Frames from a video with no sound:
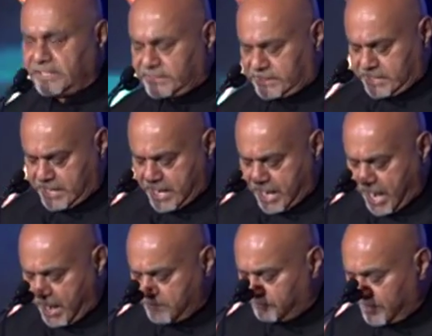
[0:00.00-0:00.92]
very
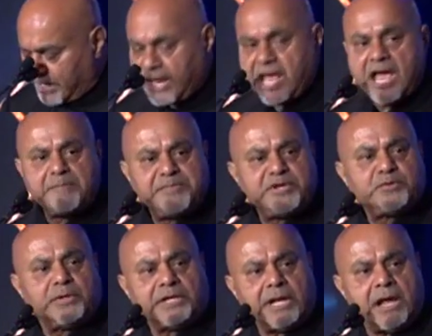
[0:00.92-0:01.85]
happy to announce
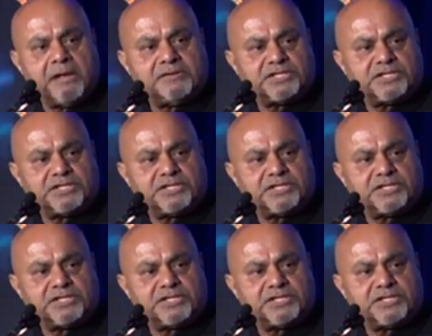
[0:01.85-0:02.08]
today